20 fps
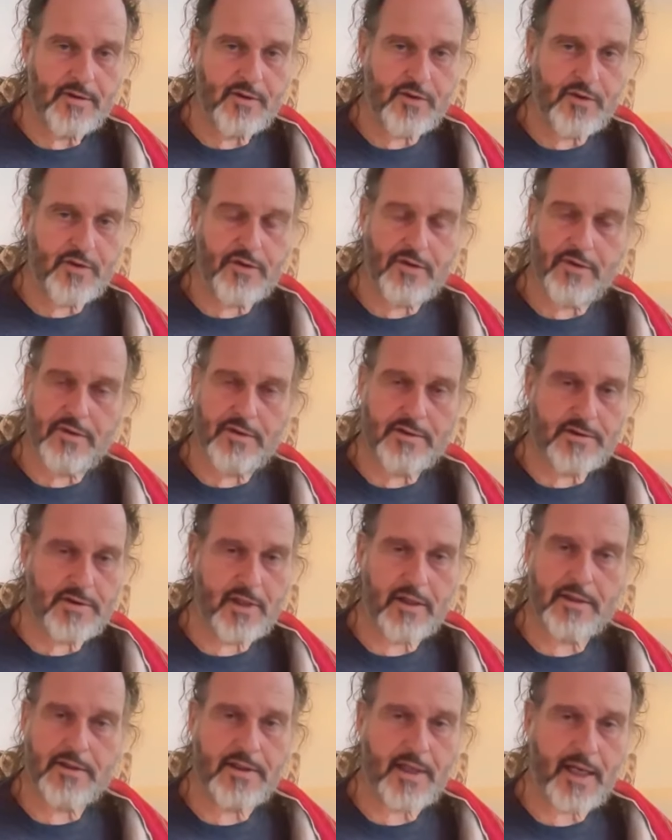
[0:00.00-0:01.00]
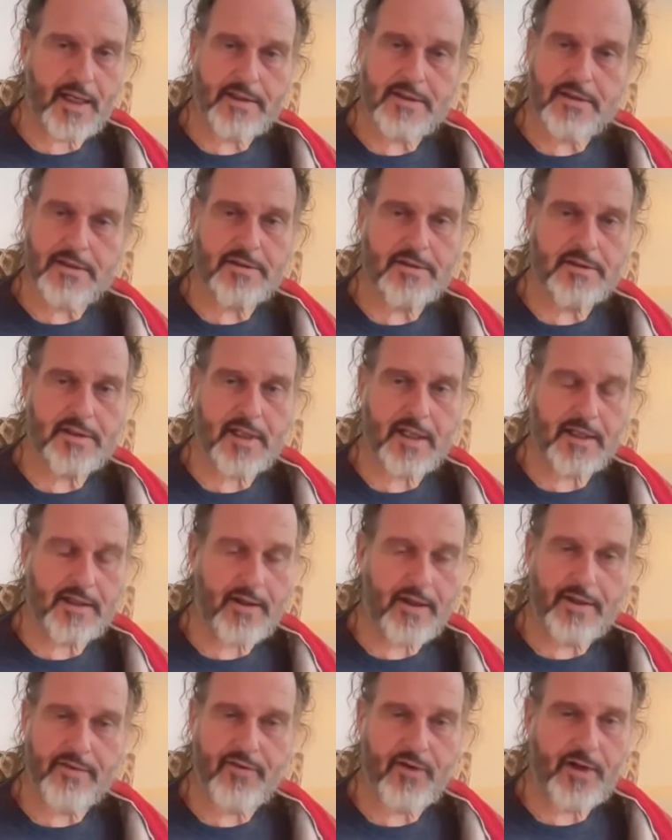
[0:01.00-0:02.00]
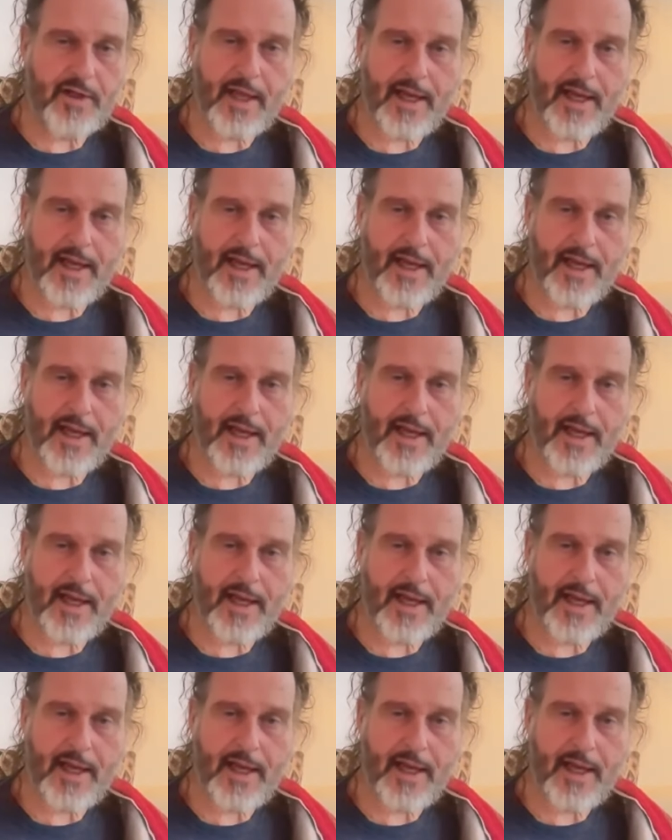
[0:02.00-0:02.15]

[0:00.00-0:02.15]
who talked nonsense a lot of her